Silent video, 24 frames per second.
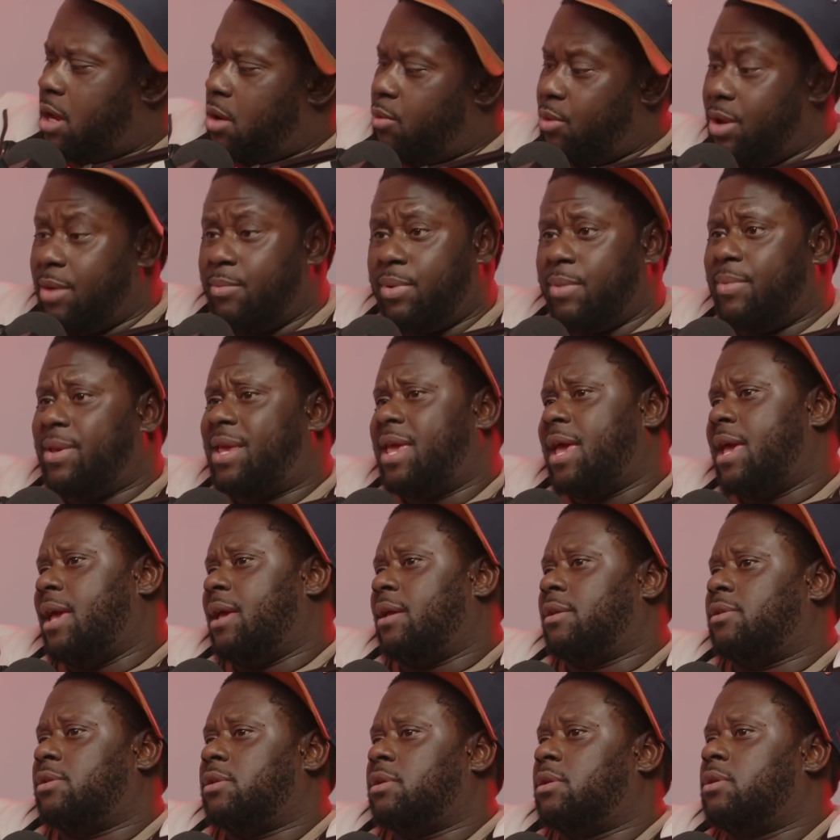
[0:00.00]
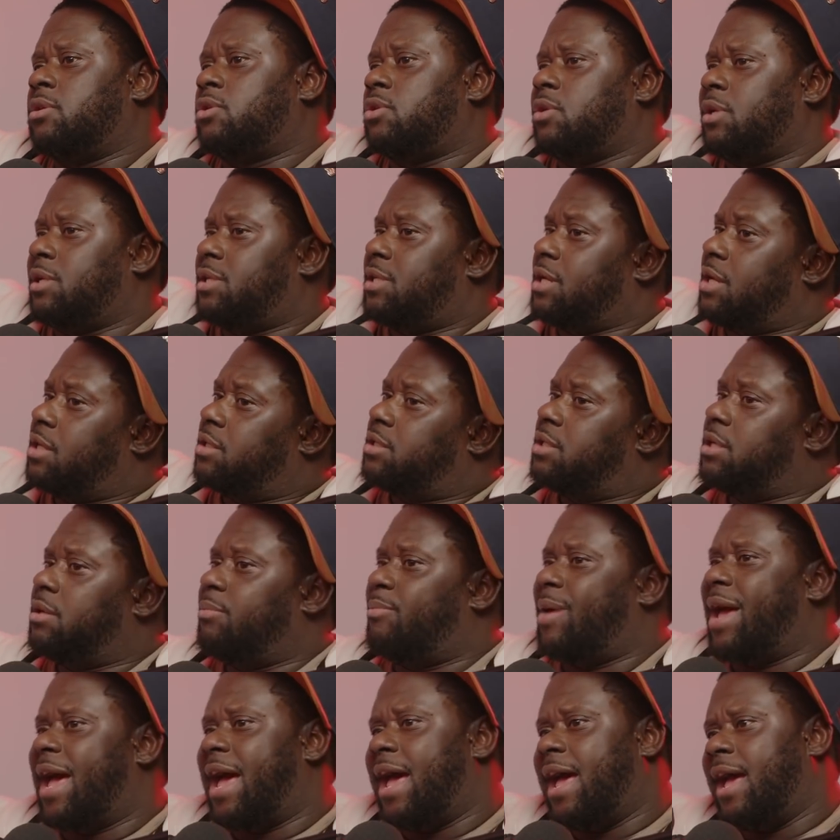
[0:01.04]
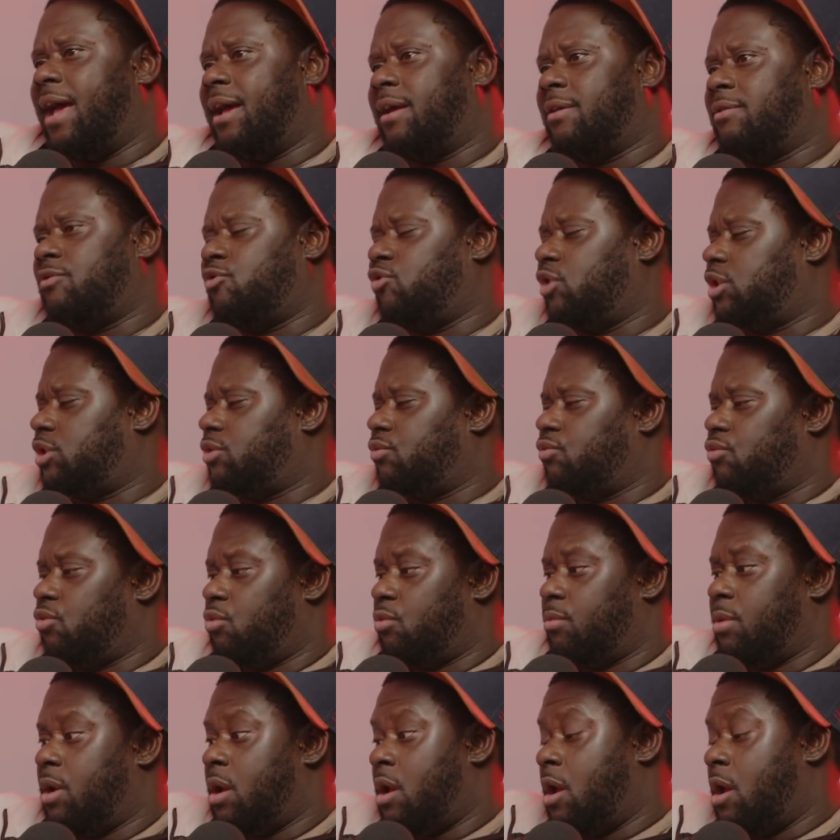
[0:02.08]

We in BB Kings. So they take us to the back dressing room.